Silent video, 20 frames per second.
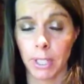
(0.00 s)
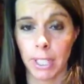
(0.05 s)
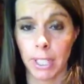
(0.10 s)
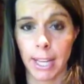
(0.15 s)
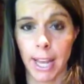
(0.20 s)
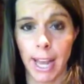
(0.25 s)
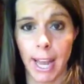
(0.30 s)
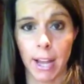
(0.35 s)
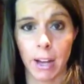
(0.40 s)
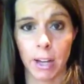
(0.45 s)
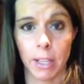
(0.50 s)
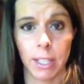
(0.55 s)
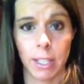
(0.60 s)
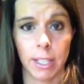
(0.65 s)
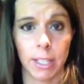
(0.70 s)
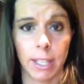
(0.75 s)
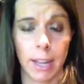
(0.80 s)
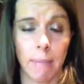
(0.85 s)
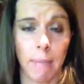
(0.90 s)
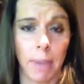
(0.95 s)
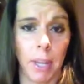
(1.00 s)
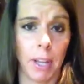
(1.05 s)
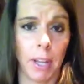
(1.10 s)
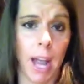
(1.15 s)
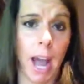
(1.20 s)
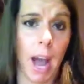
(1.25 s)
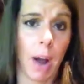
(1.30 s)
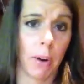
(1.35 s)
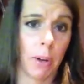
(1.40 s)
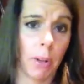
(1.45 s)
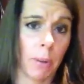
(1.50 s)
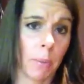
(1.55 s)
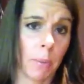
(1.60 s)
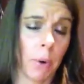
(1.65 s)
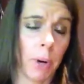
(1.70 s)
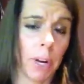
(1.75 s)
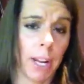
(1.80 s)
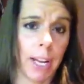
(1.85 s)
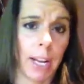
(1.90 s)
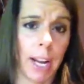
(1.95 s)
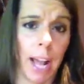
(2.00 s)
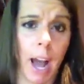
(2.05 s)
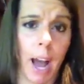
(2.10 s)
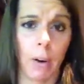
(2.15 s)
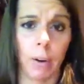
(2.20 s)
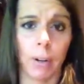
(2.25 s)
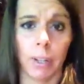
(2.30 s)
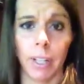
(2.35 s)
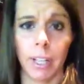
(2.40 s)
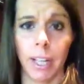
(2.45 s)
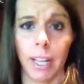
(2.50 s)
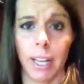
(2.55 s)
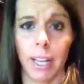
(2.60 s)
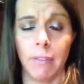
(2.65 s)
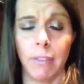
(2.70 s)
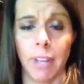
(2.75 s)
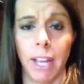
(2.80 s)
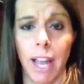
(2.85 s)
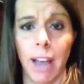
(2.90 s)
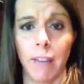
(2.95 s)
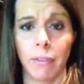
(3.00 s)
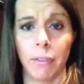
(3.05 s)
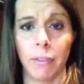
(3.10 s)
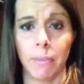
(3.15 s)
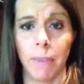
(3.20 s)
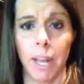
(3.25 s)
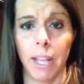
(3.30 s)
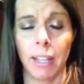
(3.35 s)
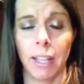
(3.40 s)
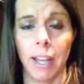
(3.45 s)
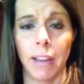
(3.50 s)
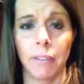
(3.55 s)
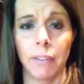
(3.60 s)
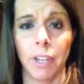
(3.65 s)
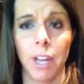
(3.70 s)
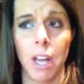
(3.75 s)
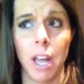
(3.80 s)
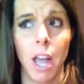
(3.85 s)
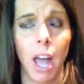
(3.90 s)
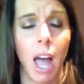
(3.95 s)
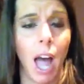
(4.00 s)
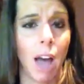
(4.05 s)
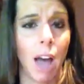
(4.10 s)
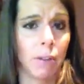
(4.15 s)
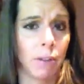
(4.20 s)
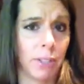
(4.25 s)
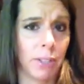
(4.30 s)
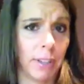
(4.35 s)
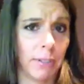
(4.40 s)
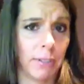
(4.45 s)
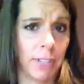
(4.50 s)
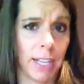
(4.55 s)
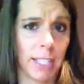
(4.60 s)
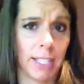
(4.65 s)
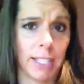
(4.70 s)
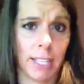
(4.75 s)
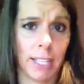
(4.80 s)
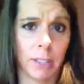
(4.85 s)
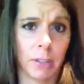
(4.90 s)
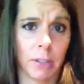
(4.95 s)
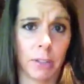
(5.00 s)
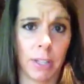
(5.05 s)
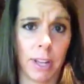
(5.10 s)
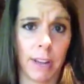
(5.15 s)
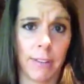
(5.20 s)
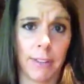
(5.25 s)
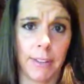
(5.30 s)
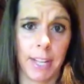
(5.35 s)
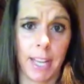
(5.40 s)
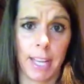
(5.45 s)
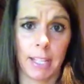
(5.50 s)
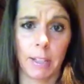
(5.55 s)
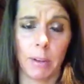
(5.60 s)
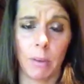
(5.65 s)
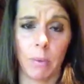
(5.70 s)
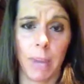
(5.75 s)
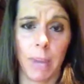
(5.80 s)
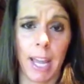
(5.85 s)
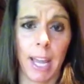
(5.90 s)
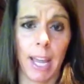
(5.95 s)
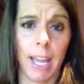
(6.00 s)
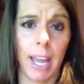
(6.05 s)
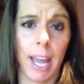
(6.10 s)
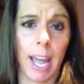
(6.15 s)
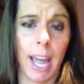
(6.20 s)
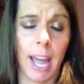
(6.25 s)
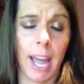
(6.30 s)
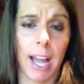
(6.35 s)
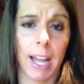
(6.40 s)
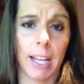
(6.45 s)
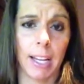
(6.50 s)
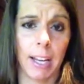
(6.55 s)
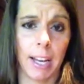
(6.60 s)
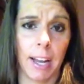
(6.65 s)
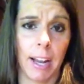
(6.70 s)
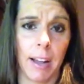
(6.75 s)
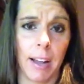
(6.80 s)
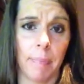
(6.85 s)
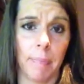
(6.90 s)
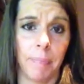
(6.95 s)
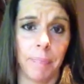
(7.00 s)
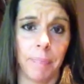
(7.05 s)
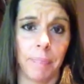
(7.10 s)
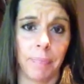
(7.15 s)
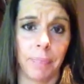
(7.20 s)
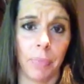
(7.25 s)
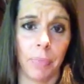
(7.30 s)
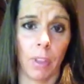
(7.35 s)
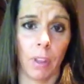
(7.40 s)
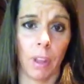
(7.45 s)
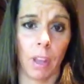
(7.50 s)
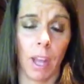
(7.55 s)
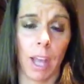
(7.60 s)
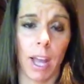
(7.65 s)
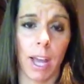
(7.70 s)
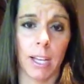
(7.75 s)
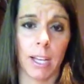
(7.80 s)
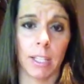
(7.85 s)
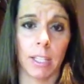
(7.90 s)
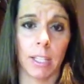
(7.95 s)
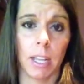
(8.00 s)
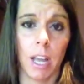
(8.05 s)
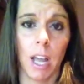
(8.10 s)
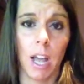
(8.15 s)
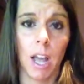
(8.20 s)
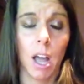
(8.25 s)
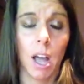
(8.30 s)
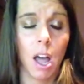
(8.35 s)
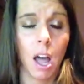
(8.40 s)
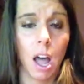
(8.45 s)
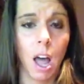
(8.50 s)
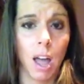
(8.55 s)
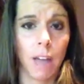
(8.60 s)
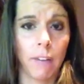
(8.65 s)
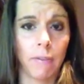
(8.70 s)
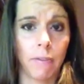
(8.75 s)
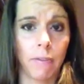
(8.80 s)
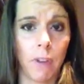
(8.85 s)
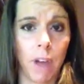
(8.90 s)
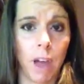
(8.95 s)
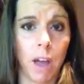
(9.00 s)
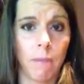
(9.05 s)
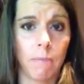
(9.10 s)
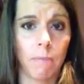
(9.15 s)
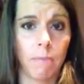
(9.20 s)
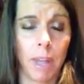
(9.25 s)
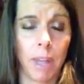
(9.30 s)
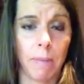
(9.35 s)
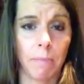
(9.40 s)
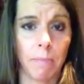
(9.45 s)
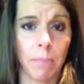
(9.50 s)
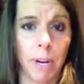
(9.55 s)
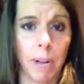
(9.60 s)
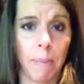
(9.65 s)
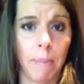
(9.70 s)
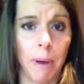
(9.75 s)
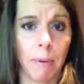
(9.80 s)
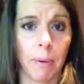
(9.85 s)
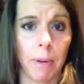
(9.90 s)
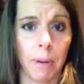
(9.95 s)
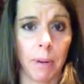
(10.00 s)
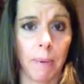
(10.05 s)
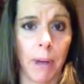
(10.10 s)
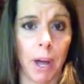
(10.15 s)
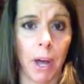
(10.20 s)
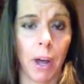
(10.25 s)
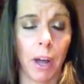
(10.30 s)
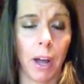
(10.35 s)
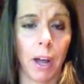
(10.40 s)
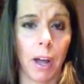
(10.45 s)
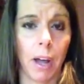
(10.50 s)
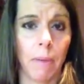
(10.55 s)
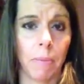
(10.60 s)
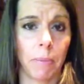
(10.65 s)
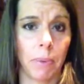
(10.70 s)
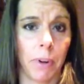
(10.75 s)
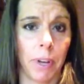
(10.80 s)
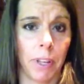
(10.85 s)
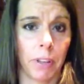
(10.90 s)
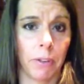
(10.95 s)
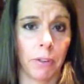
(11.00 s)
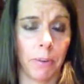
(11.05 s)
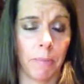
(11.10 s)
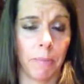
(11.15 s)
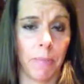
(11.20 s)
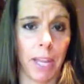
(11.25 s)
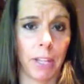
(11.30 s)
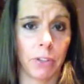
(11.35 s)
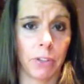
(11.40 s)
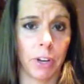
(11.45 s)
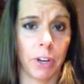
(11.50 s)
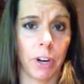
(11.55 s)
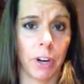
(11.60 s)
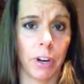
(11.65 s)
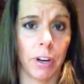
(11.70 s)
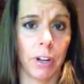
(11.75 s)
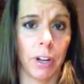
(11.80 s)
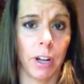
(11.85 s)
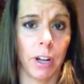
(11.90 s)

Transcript: a day on the step mill, an hour in the morning, an hour in the evening after my lift. I was lifting 6 or 7 days a week, and as I've been pretty public about going through a major